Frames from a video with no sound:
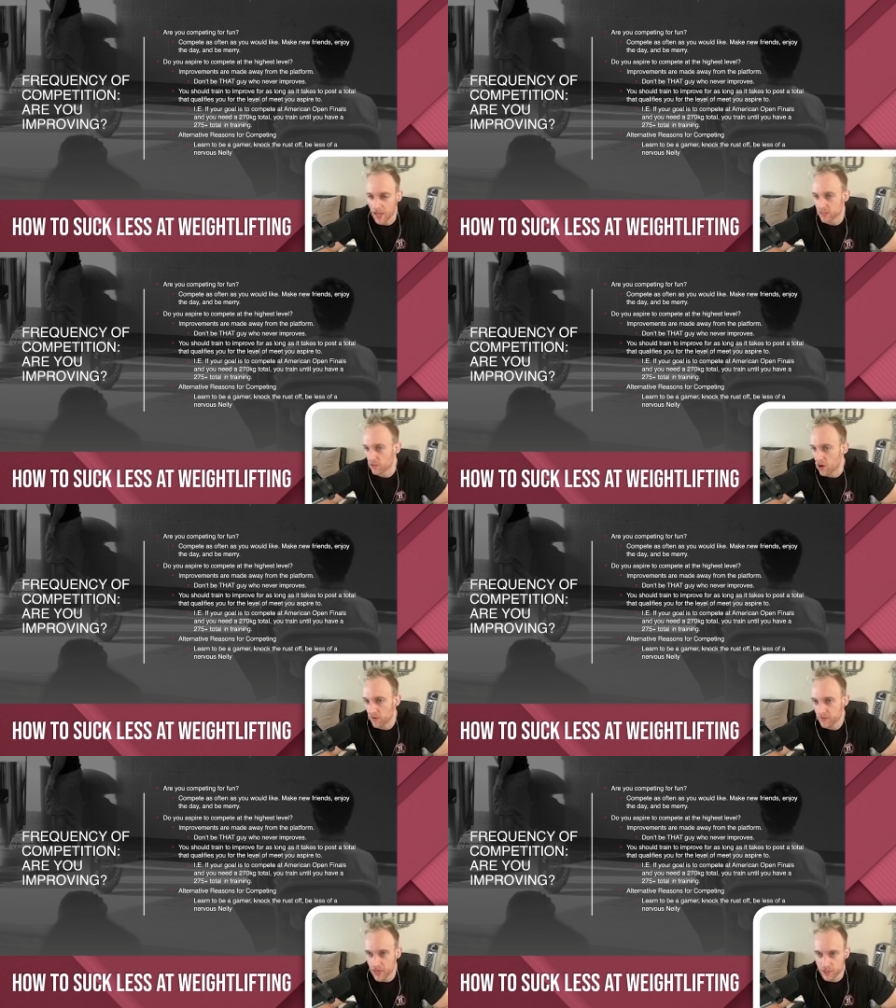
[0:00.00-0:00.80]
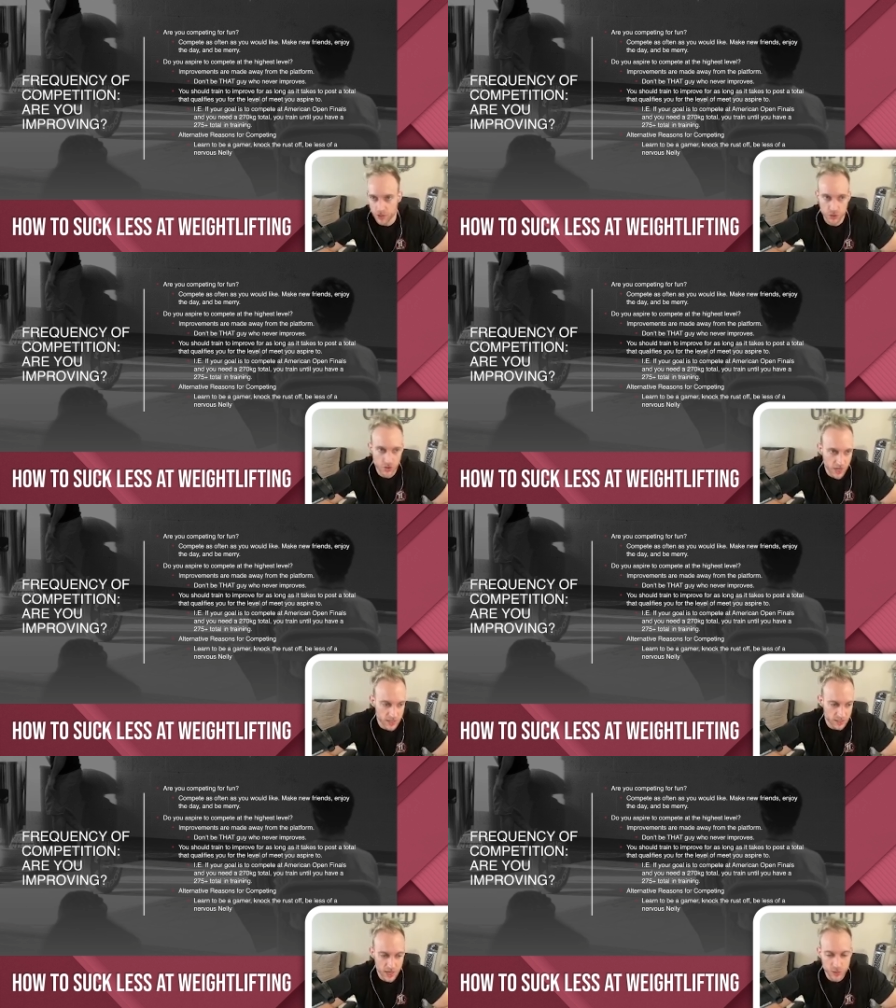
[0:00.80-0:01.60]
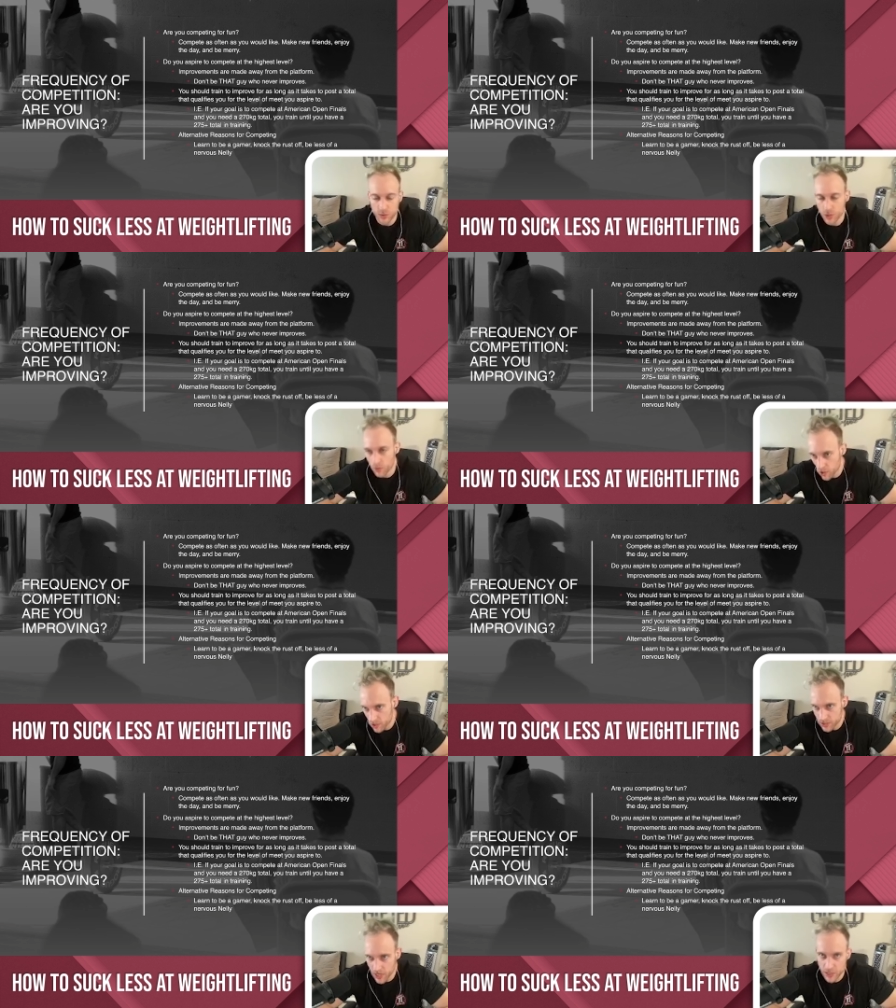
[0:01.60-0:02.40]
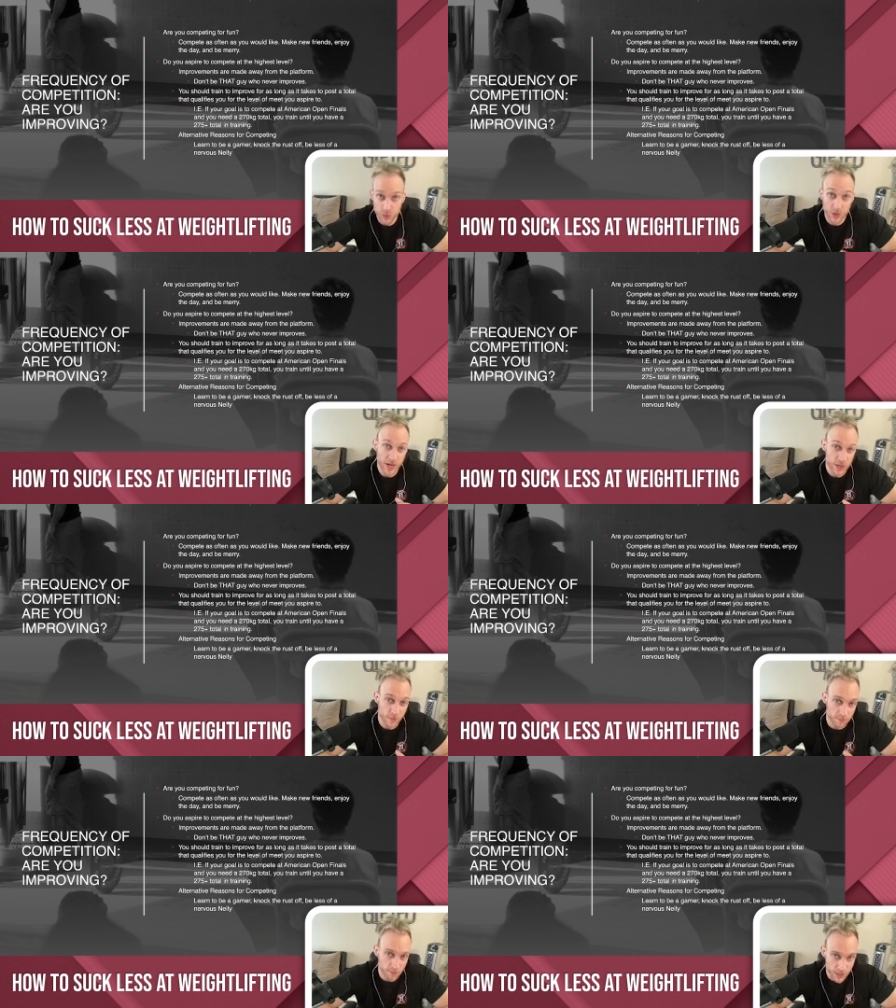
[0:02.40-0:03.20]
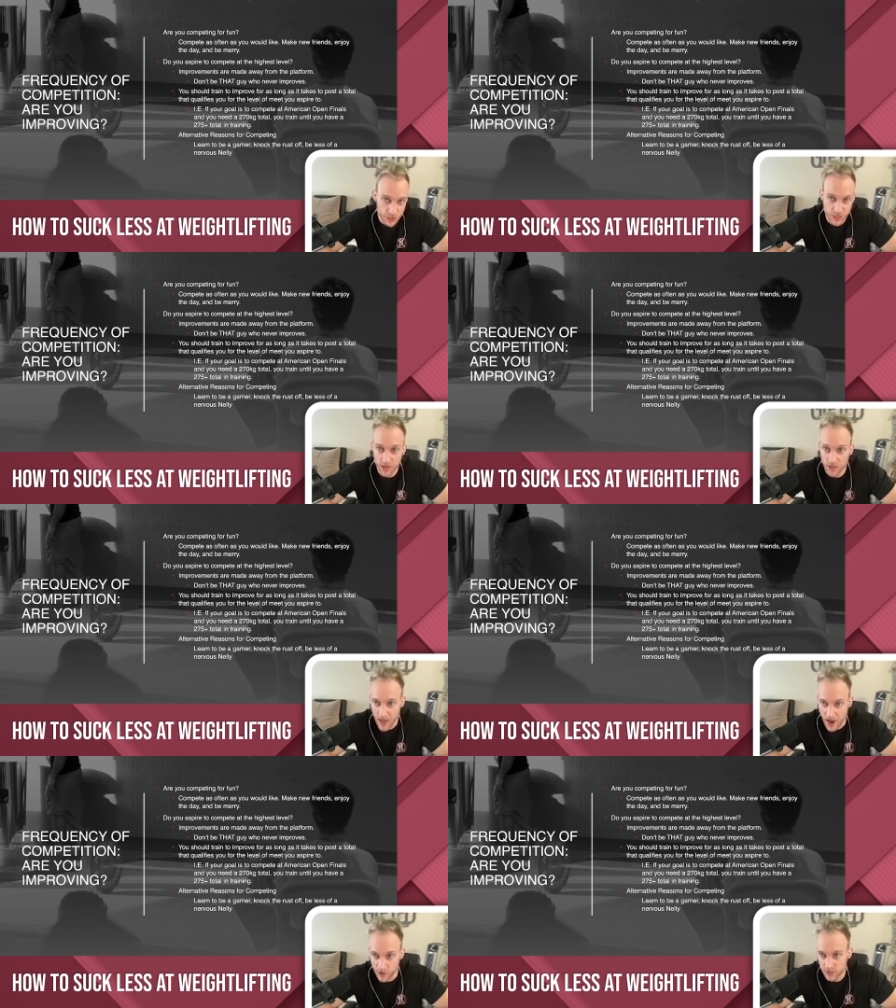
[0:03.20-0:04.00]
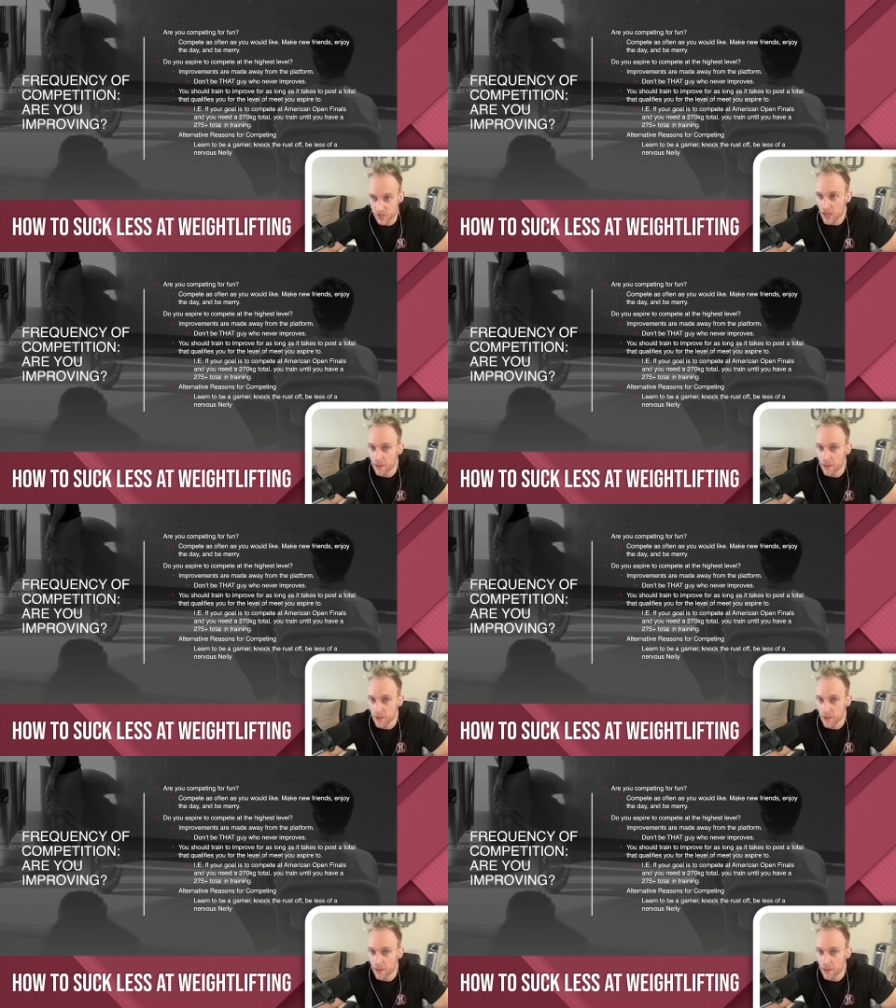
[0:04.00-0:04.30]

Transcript: as often as your training schedule, your work schedule, and your budget allows.